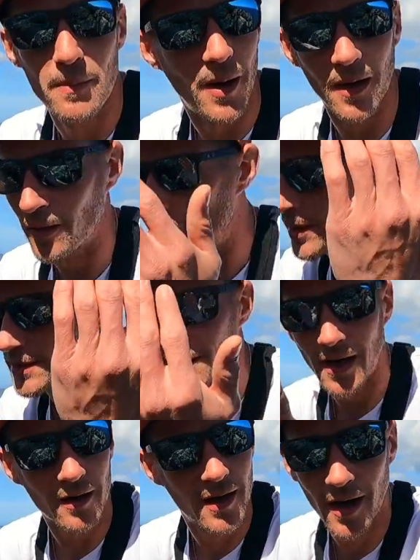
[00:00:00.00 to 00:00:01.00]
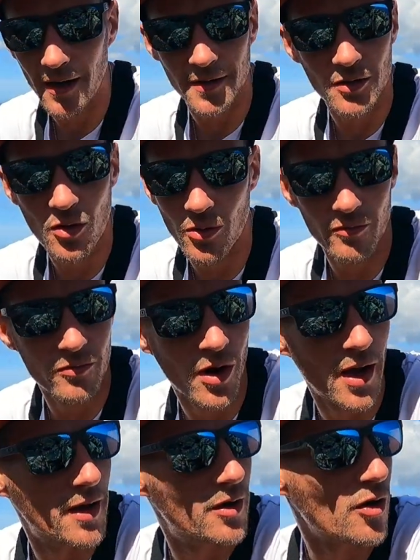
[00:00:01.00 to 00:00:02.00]
but the wind's cutting
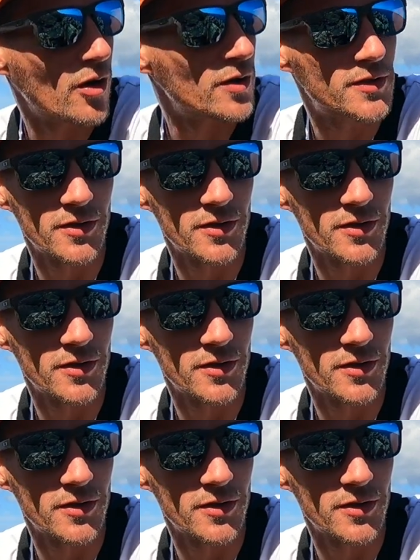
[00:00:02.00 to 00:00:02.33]
right across,